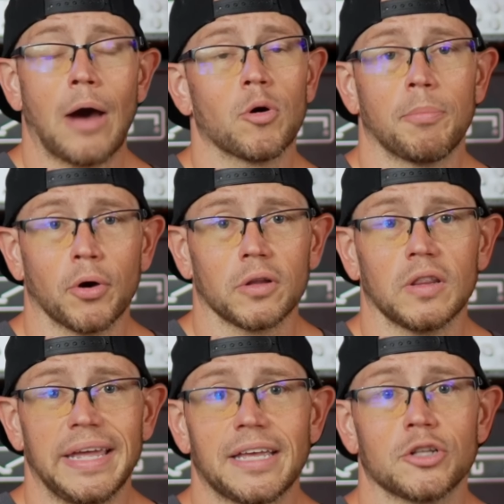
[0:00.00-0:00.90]
I will put a
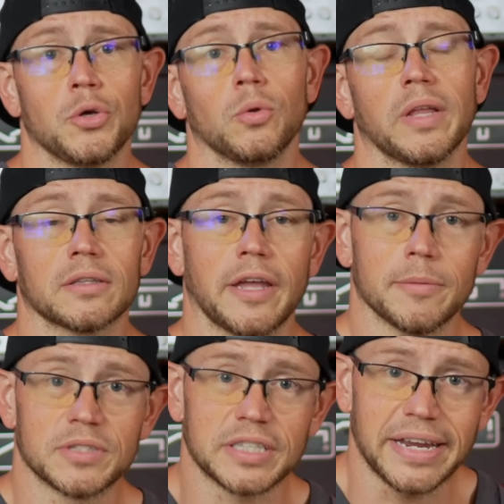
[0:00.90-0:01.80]
link to
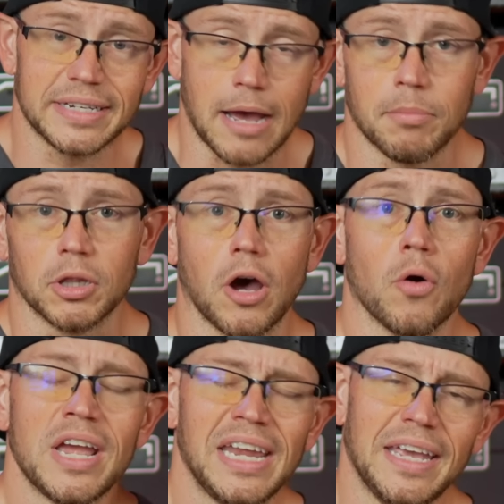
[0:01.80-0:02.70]
Lichtlaerm's site down
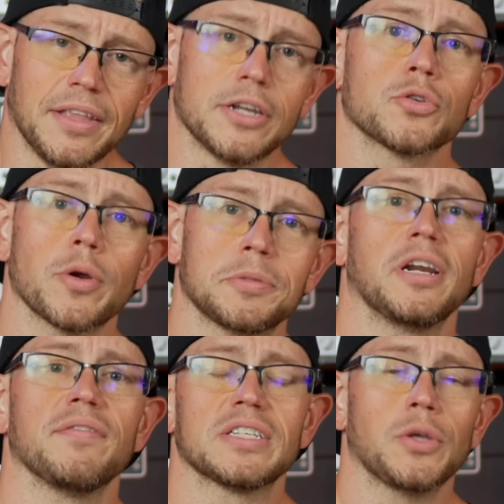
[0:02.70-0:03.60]
below in the
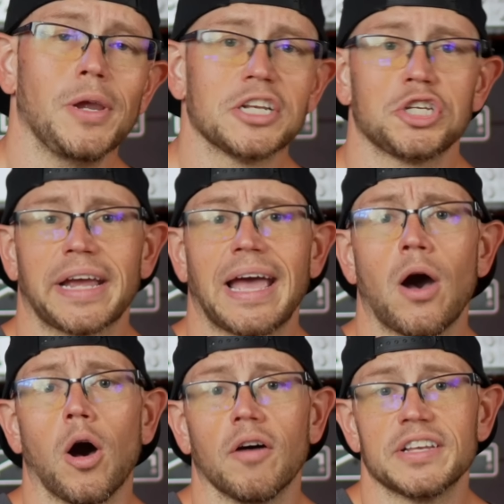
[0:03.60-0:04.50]
description of this so you can check
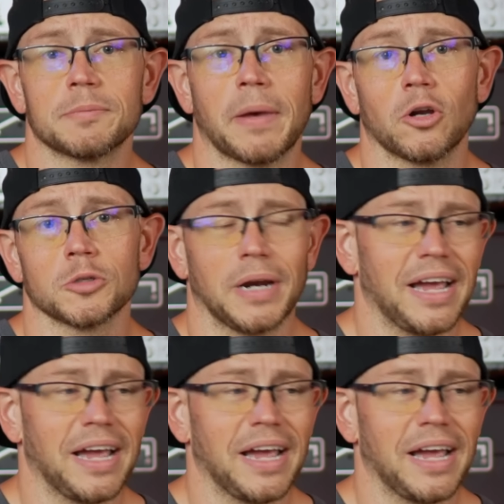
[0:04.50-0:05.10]
out all of his pedals,